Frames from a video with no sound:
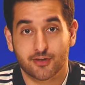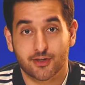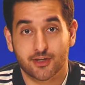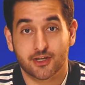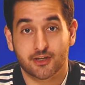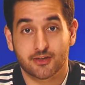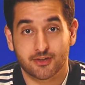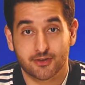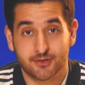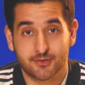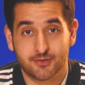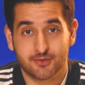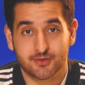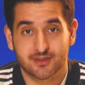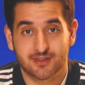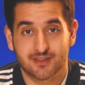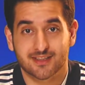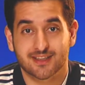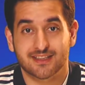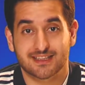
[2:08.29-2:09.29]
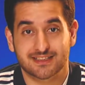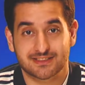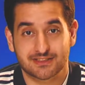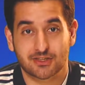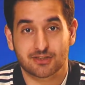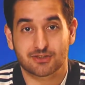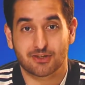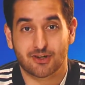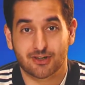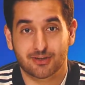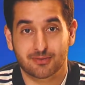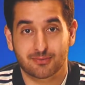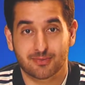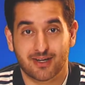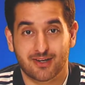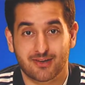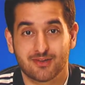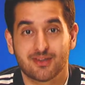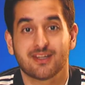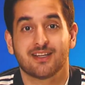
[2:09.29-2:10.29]
further ado, let's start talking
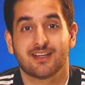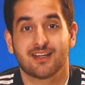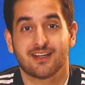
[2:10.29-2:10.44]
about